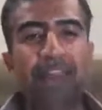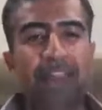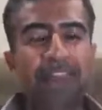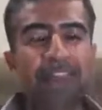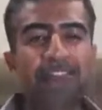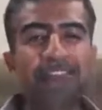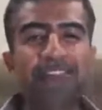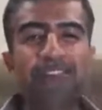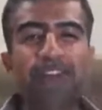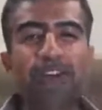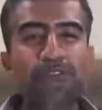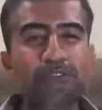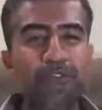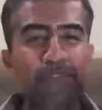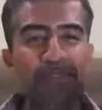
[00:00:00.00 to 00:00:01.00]
Let's just
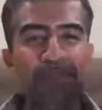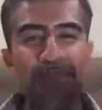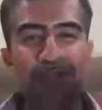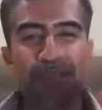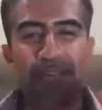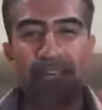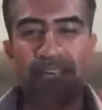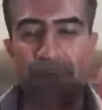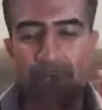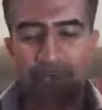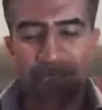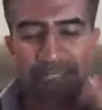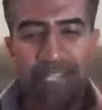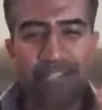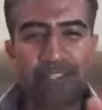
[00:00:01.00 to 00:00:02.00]
go through these for a second. I
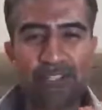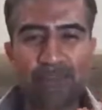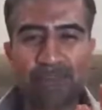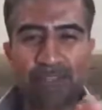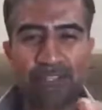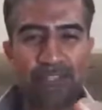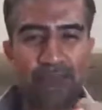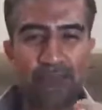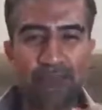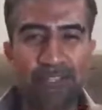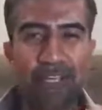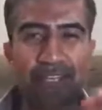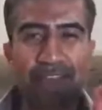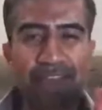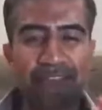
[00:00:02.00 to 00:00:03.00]
want to deconstruct this for a
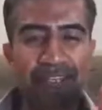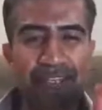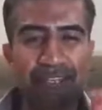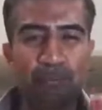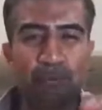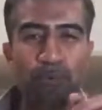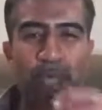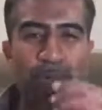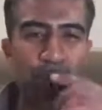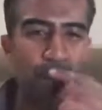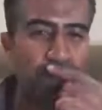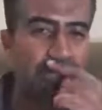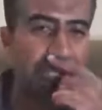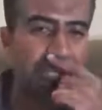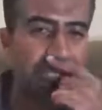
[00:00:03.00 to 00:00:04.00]
second because I think it will make
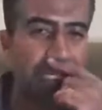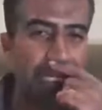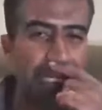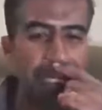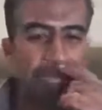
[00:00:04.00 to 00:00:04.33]
more sense.